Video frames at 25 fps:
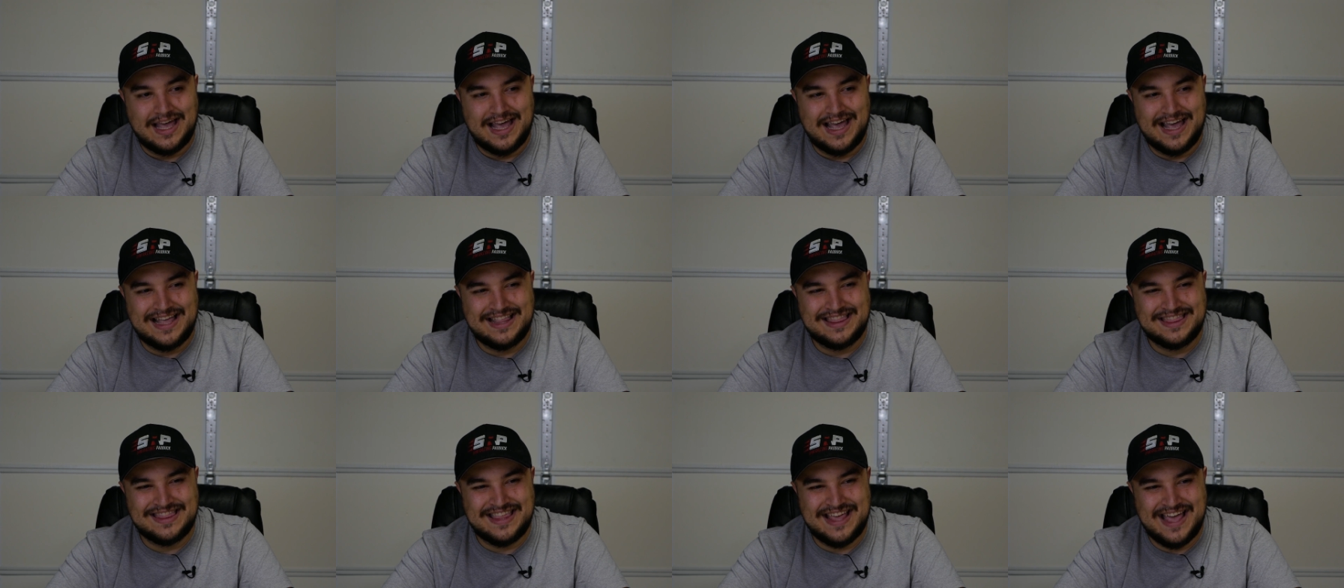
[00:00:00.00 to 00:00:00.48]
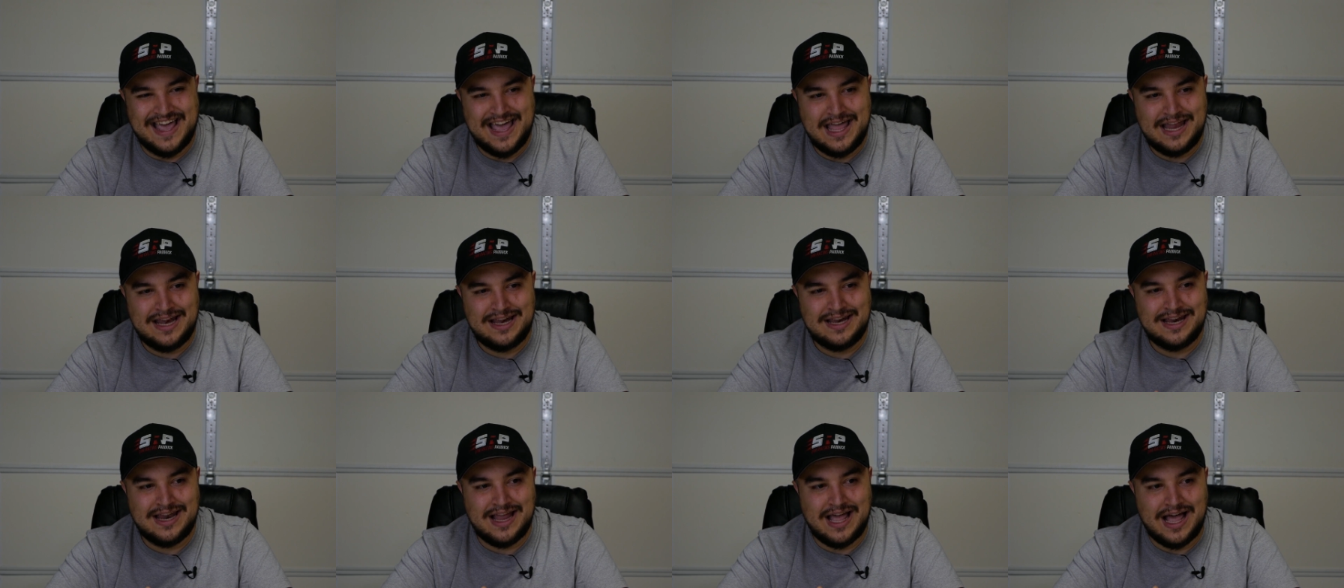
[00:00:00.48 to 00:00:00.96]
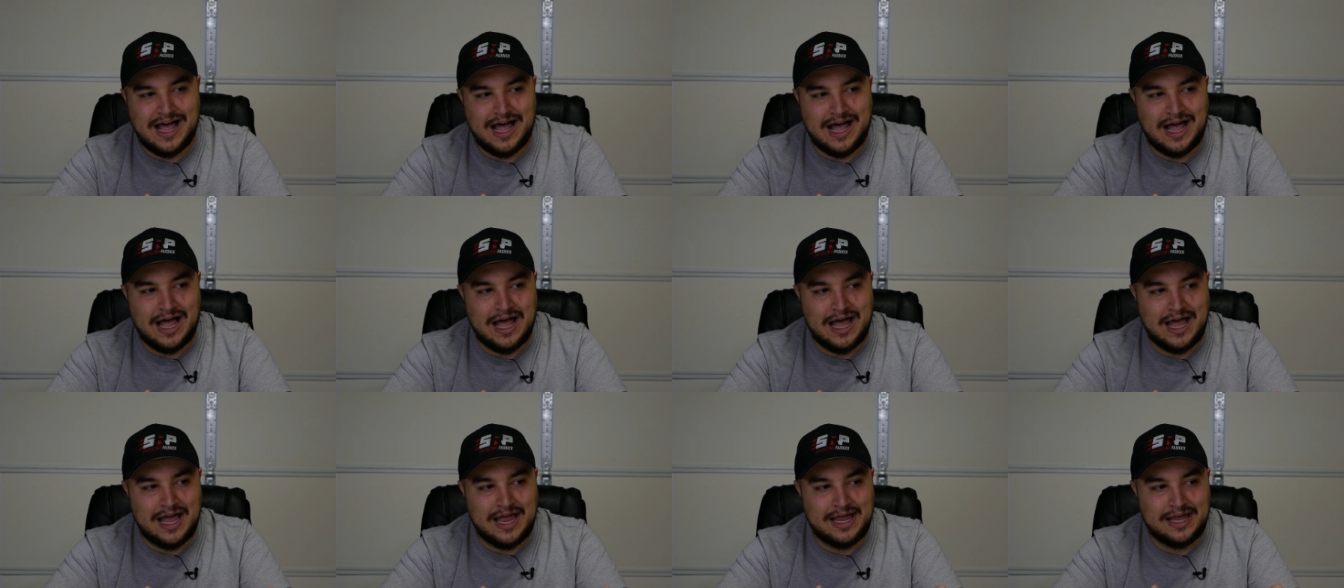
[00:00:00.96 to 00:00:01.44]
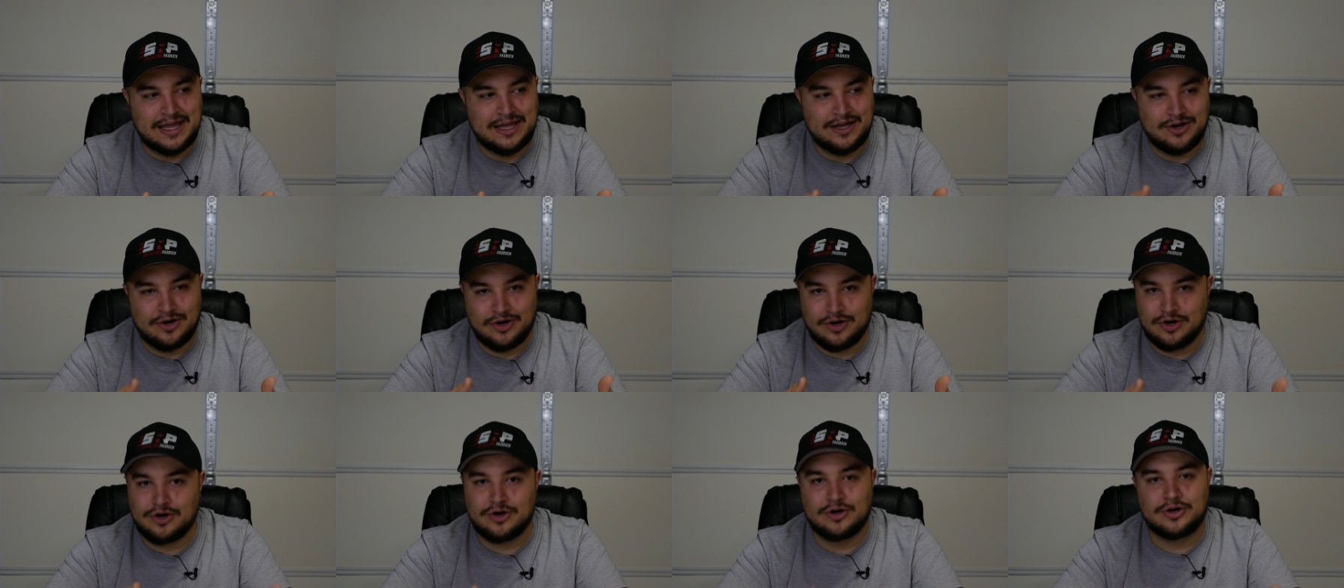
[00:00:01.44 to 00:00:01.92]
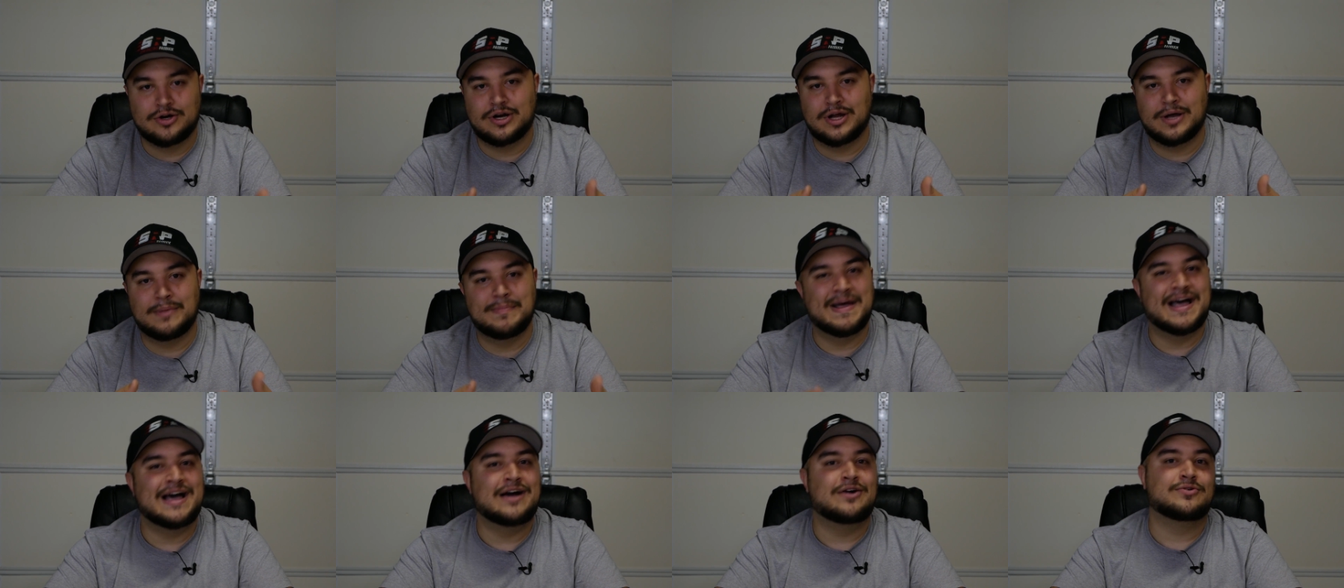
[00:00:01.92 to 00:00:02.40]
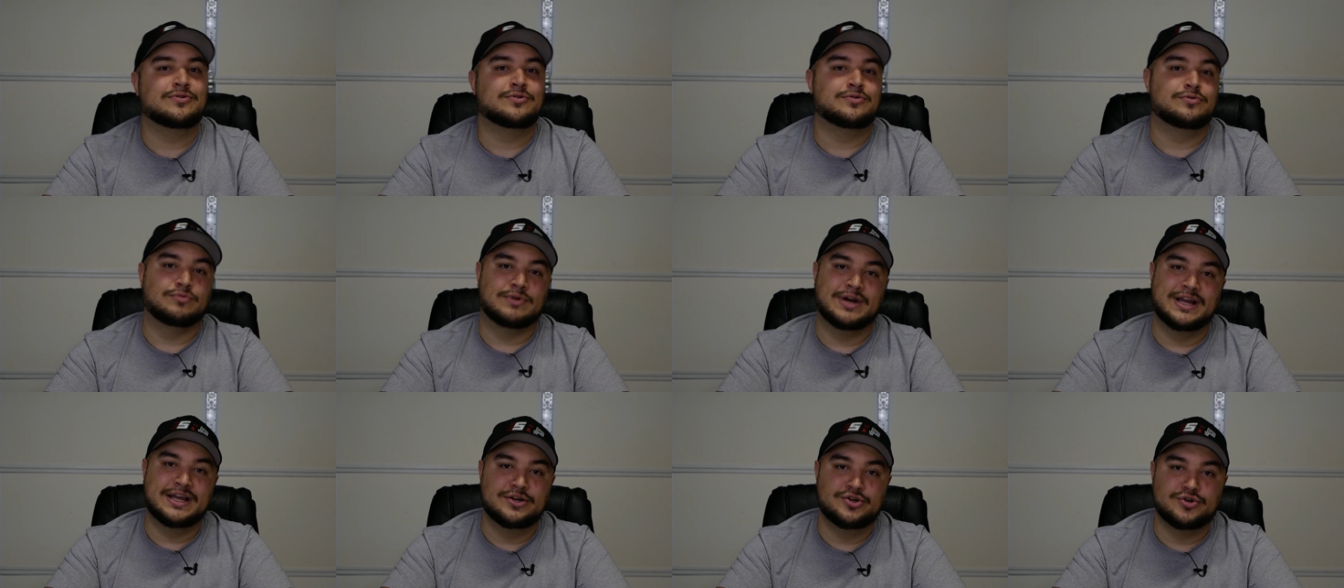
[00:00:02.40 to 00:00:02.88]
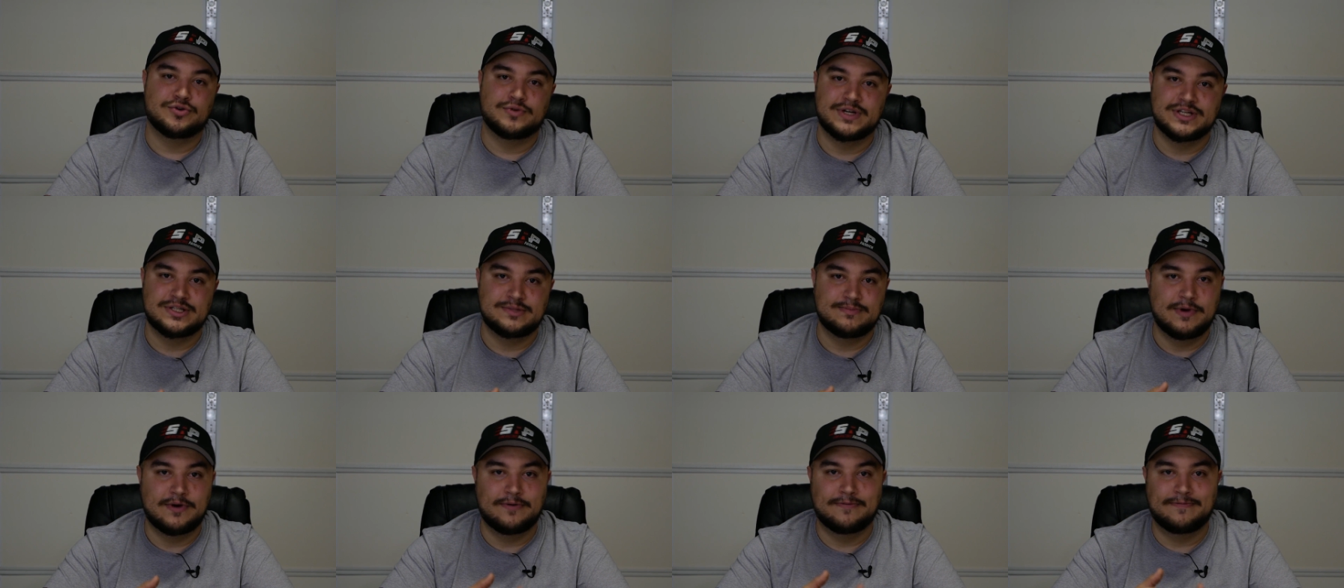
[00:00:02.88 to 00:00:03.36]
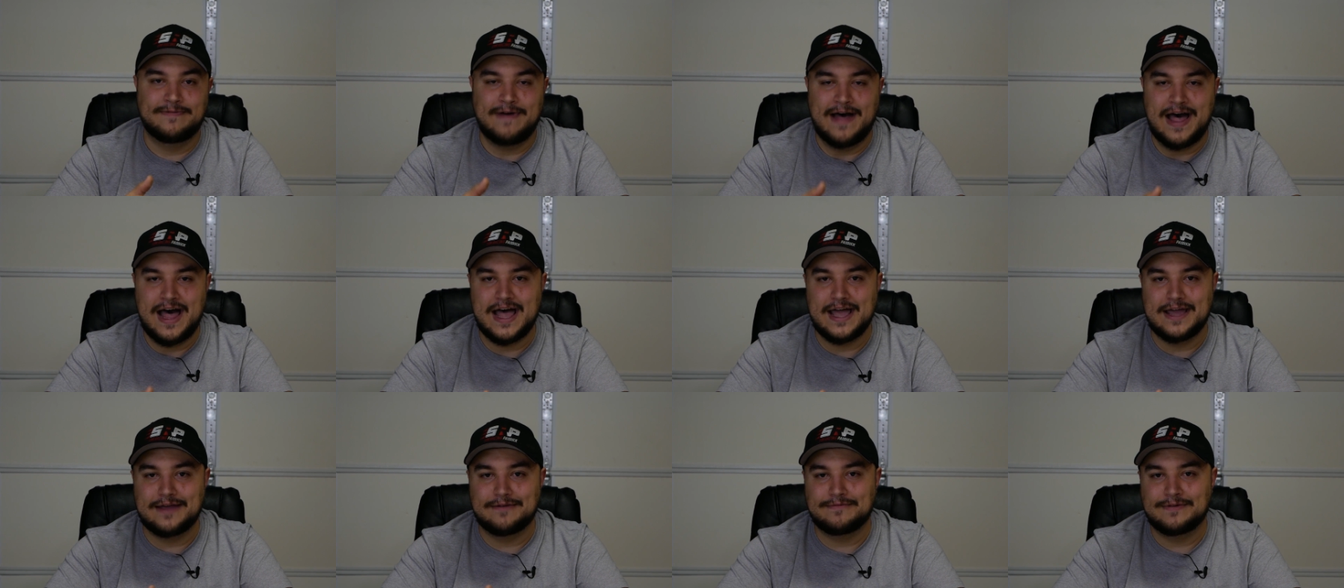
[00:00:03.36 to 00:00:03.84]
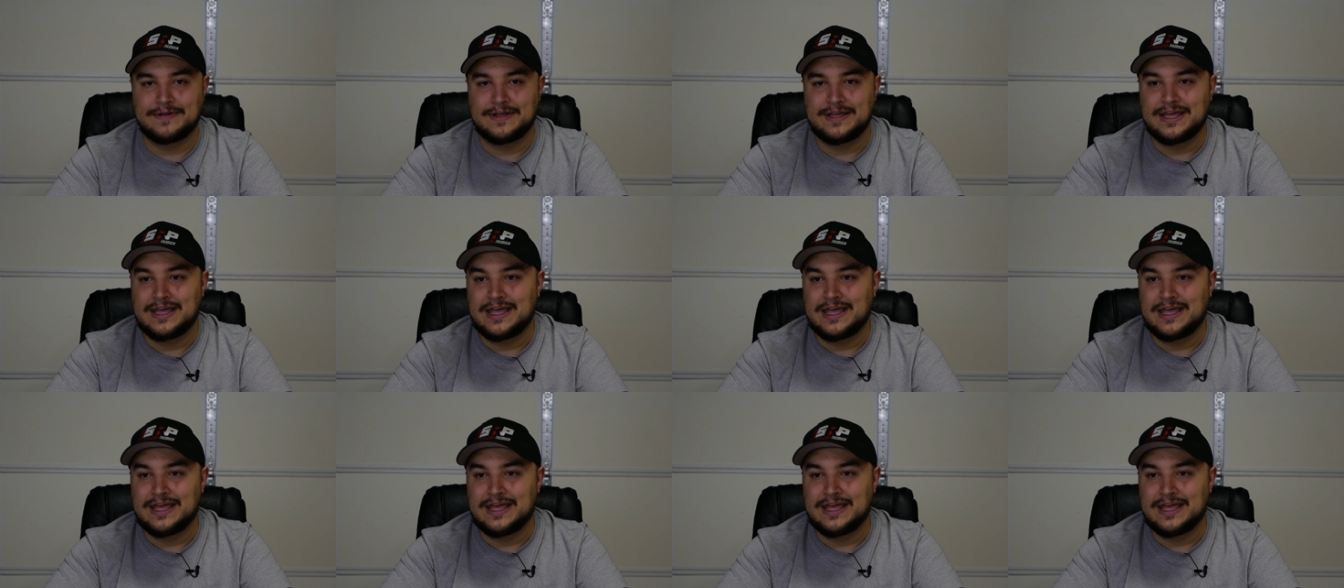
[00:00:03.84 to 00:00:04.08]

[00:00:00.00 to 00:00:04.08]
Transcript: And then I heard about Gran Turismo five